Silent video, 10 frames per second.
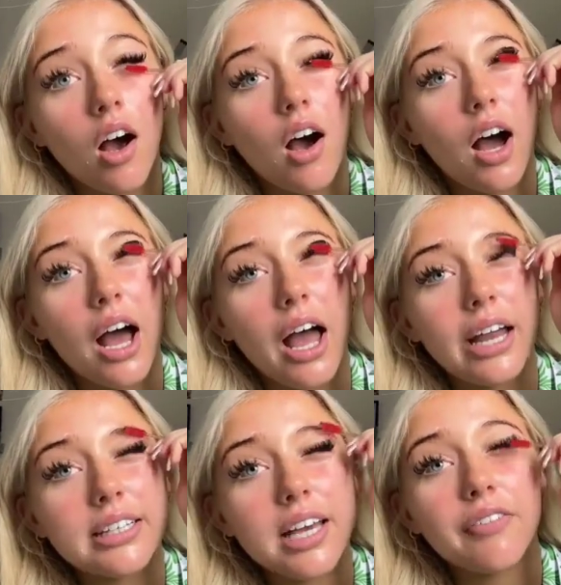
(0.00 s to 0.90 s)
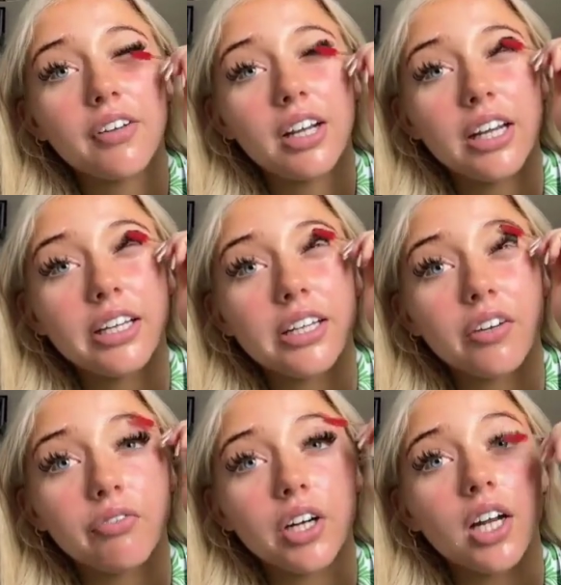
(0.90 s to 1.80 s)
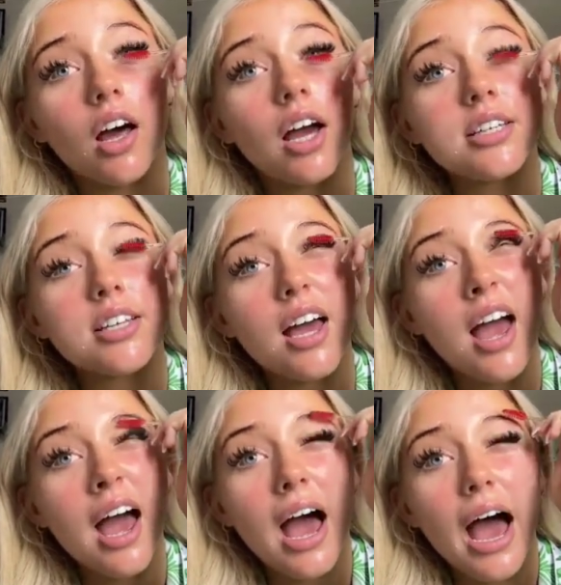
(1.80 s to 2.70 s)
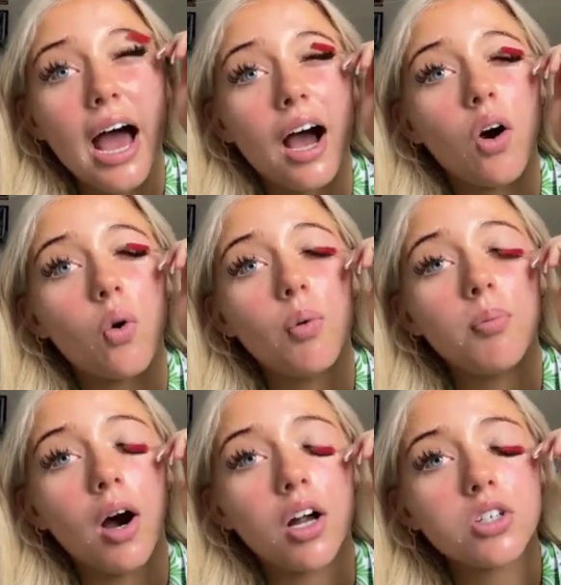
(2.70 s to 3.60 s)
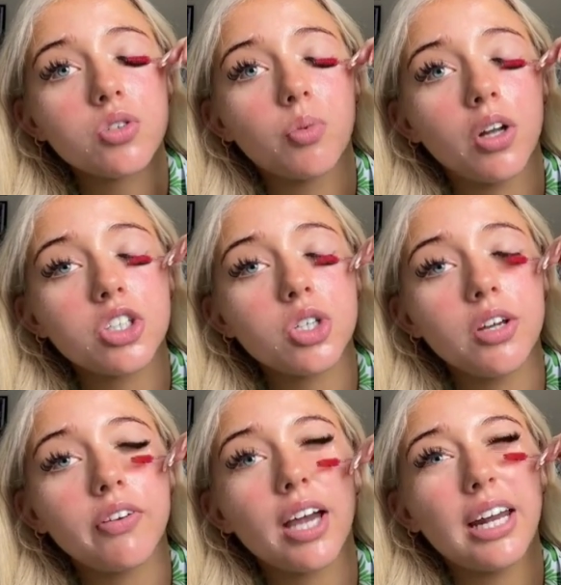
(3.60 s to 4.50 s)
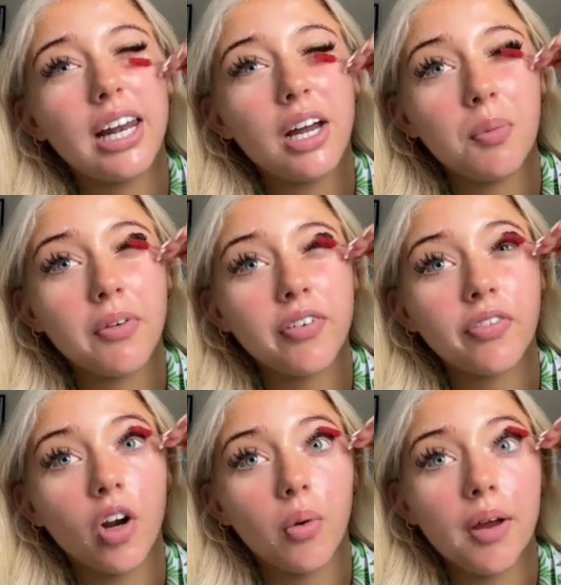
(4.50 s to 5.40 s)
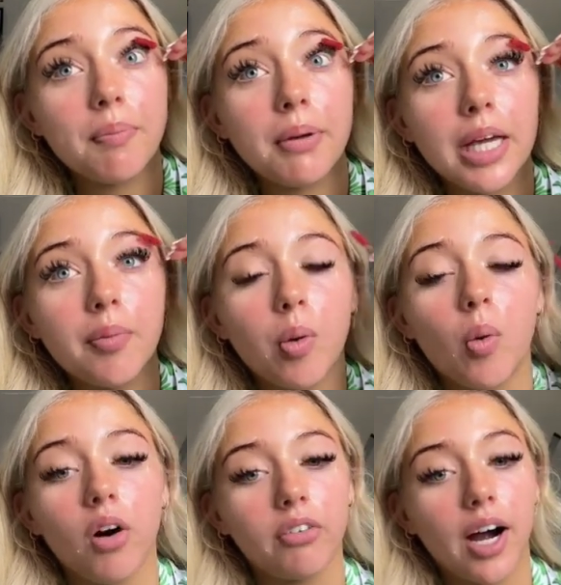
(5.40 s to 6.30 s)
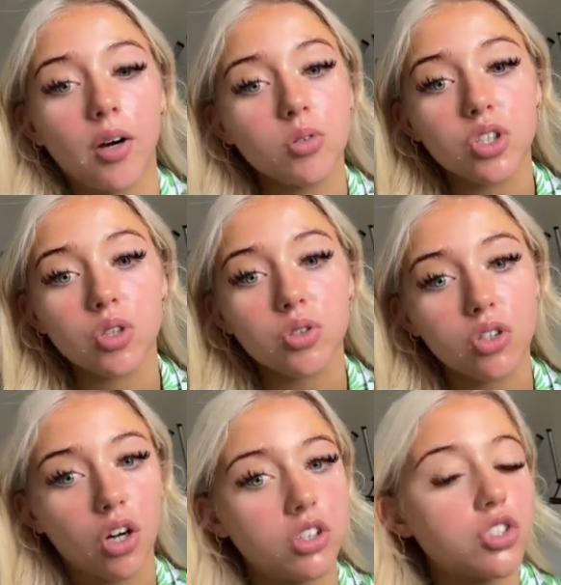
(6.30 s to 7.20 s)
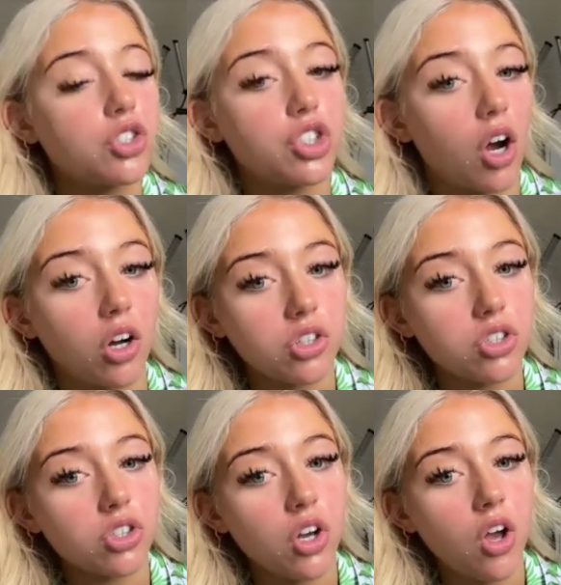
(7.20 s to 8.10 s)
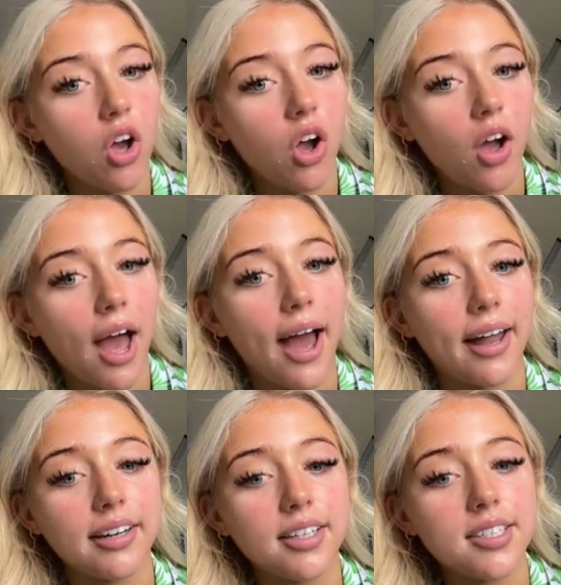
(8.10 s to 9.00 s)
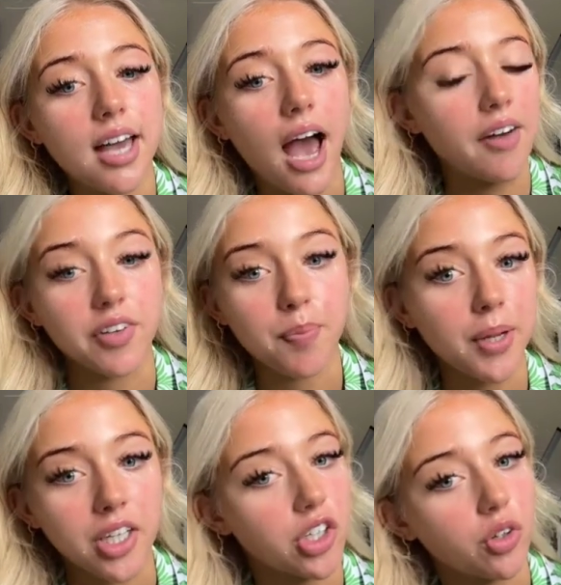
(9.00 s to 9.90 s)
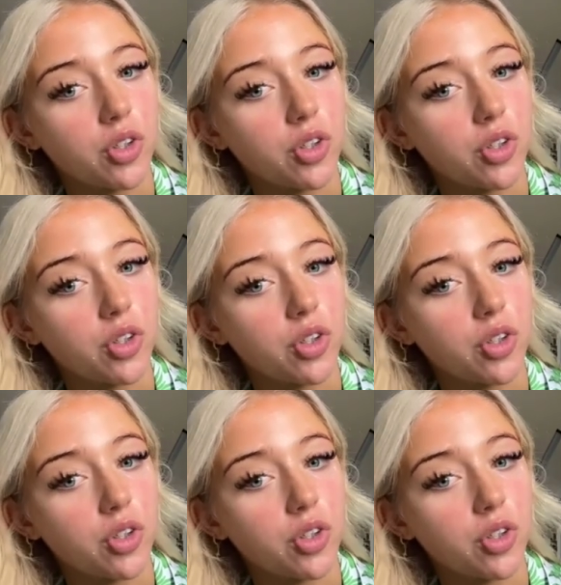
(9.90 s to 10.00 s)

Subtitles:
I definitely didn't realize how much, once you even gain a little bit of a following, people around you start to judge and have an opinion